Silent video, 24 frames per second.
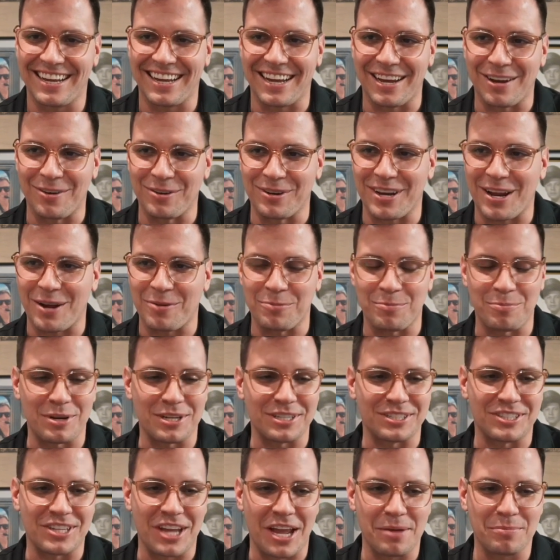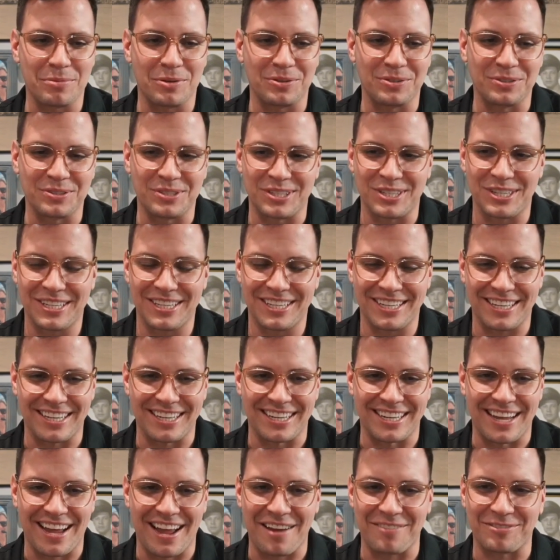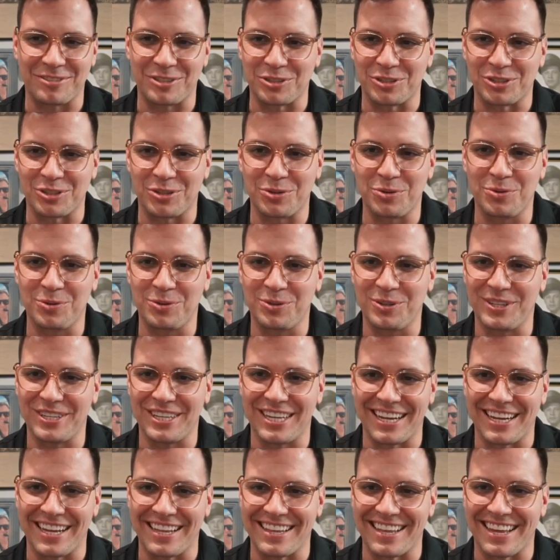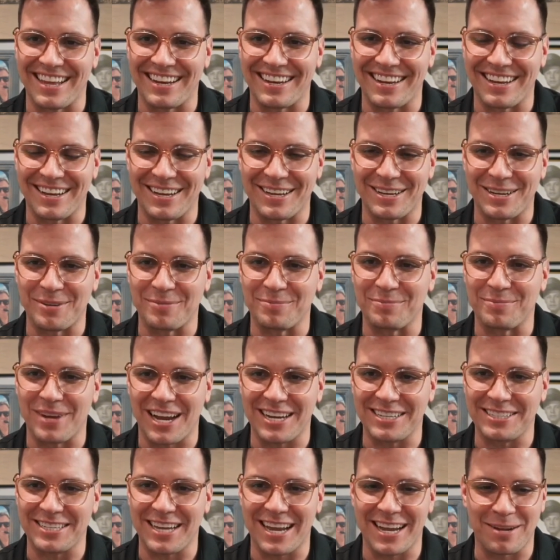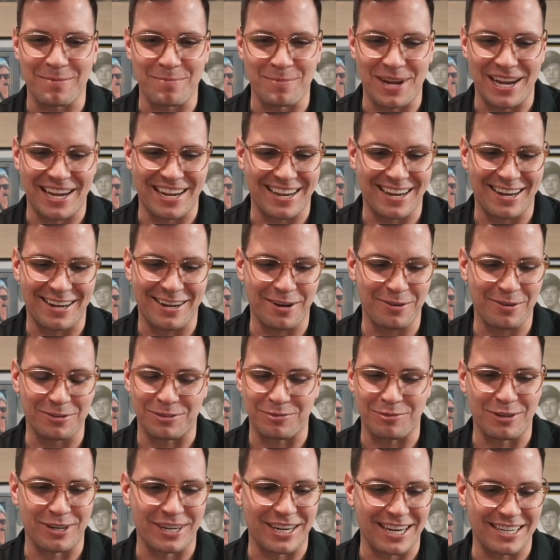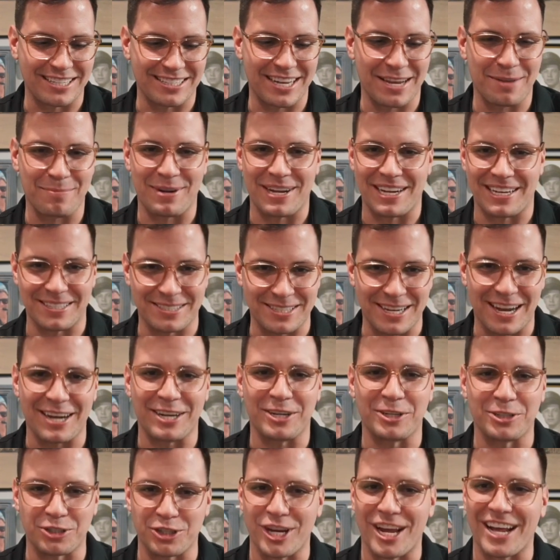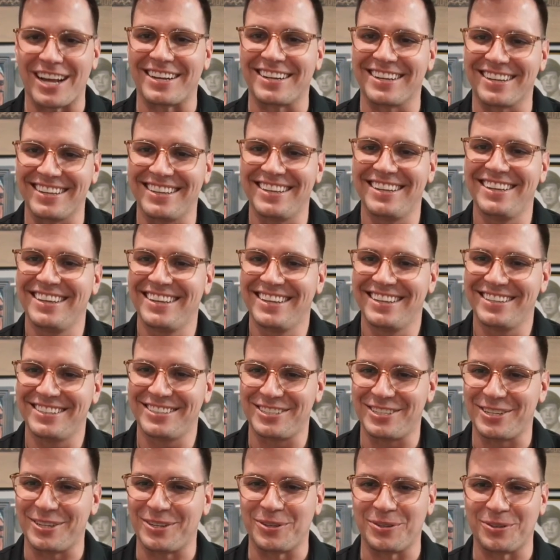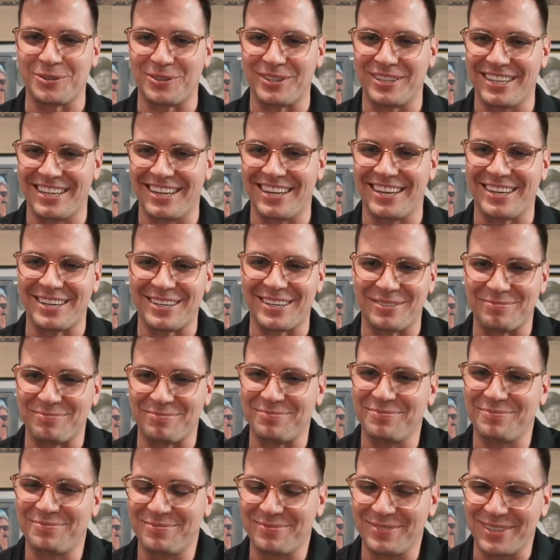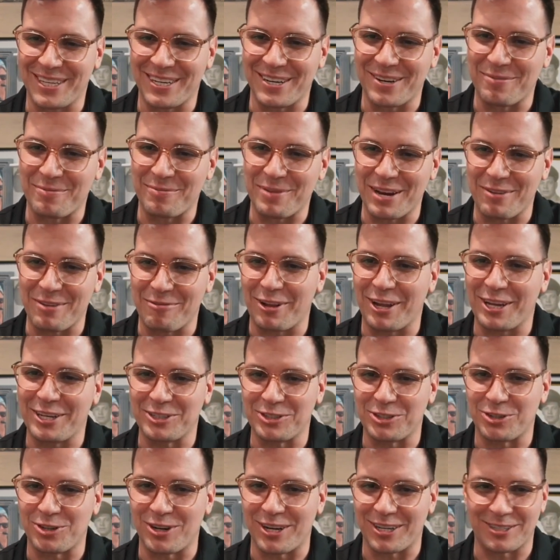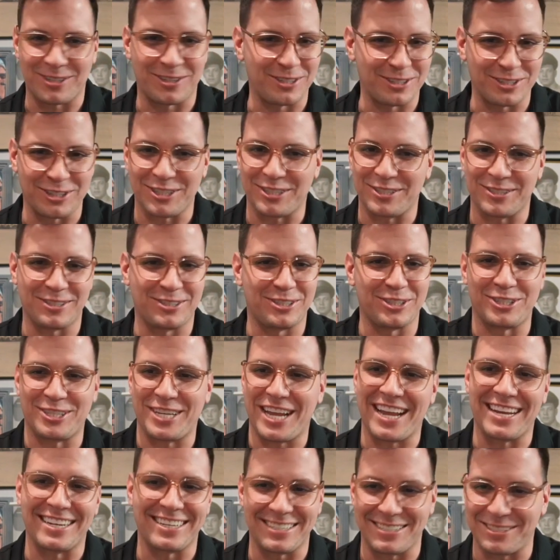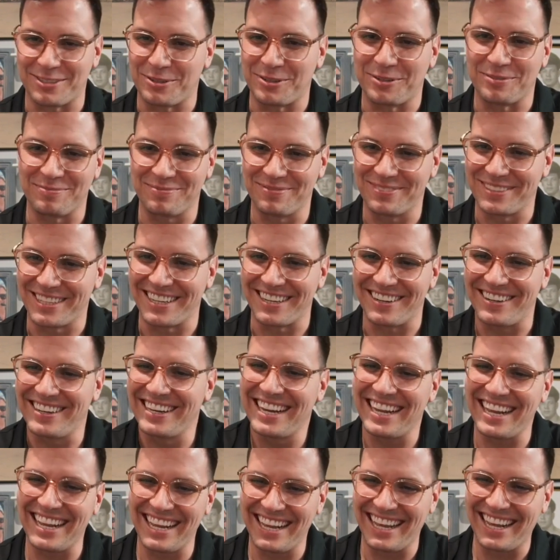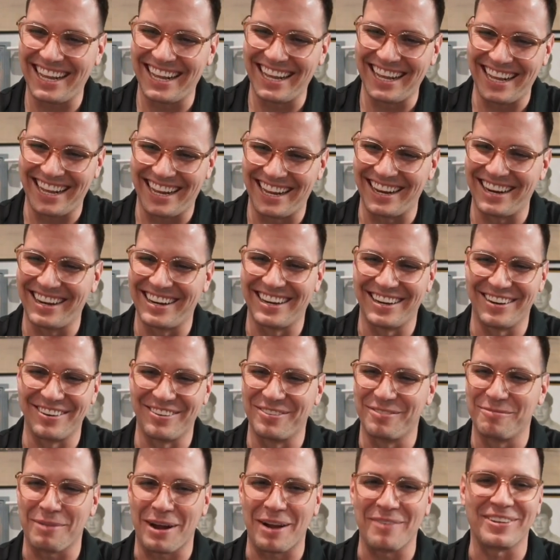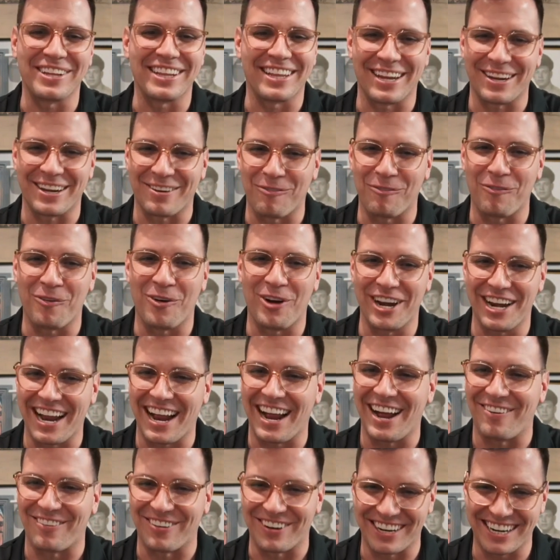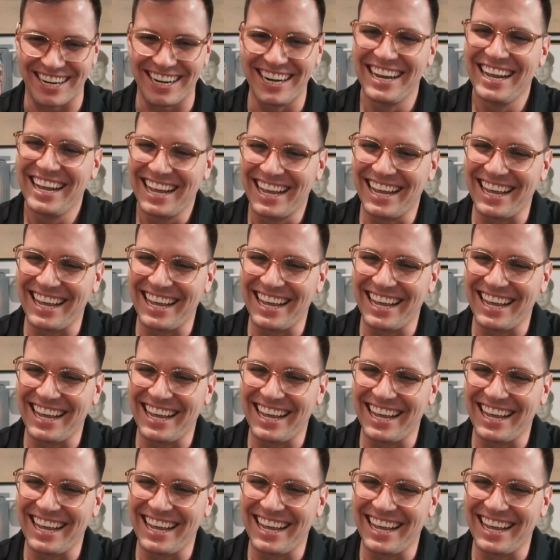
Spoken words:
I would bus tables after school, and then I'd take my entire check to, my flight instructor and just hand it to him, by 1 hour.